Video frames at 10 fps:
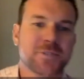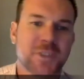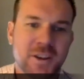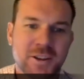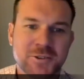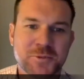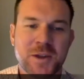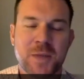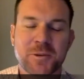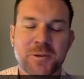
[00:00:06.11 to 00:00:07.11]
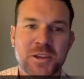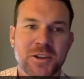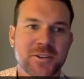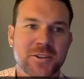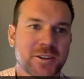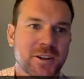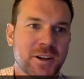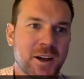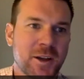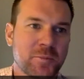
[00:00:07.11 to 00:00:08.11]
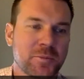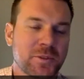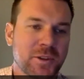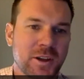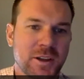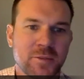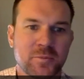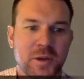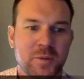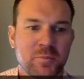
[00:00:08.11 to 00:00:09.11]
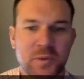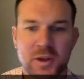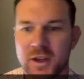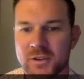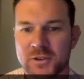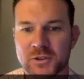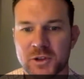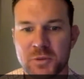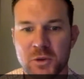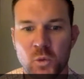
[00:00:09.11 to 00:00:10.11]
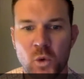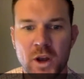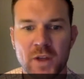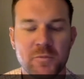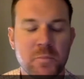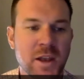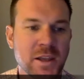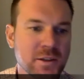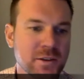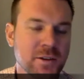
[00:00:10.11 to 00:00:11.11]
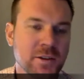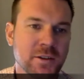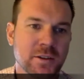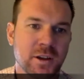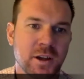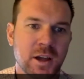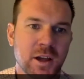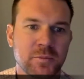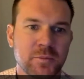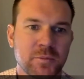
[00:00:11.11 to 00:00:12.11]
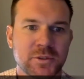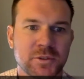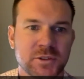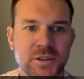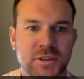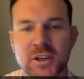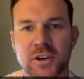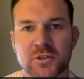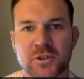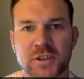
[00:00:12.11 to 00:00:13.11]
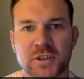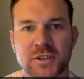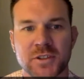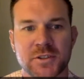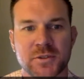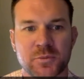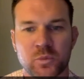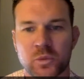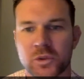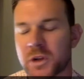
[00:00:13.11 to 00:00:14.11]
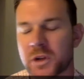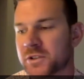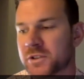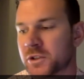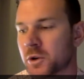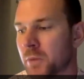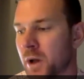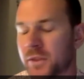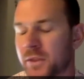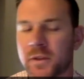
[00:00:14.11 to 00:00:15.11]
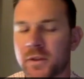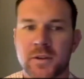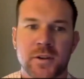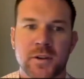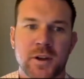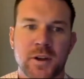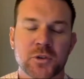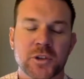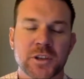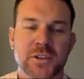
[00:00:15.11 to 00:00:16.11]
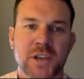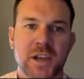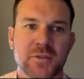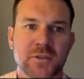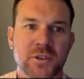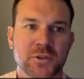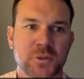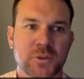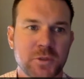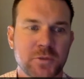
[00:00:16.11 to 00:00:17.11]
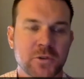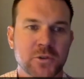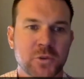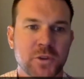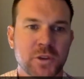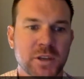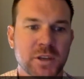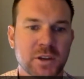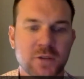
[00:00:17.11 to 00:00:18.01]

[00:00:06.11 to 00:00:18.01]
Super happy to be here. This is going to be one of many CEO addresses. We'll do it every single month. I'm really excited for this to be the first one in the kickoff.